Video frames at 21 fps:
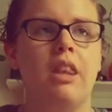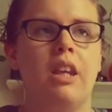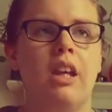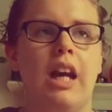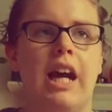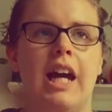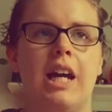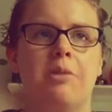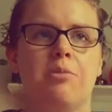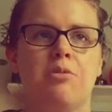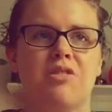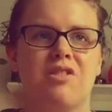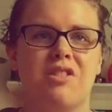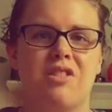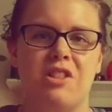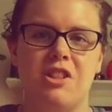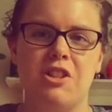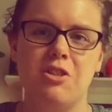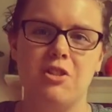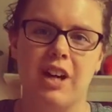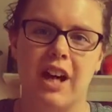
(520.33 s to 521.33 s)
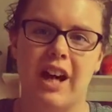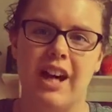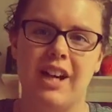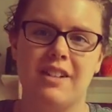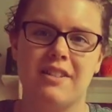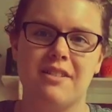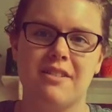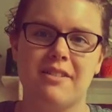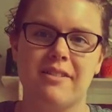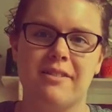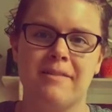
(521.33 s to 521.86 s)
I will see you
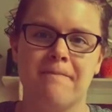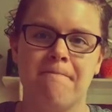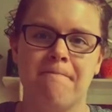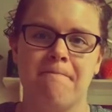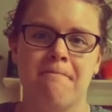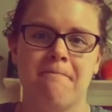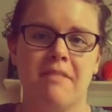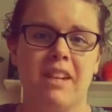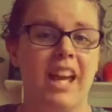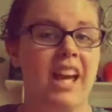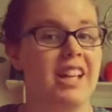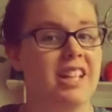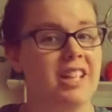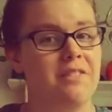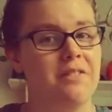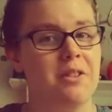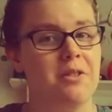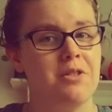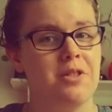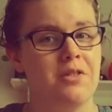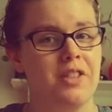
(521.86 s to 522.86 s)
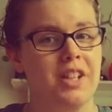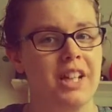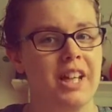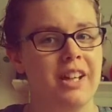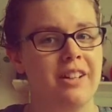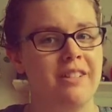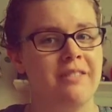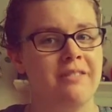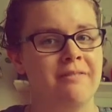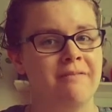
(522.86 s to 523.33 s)
guys in a future video.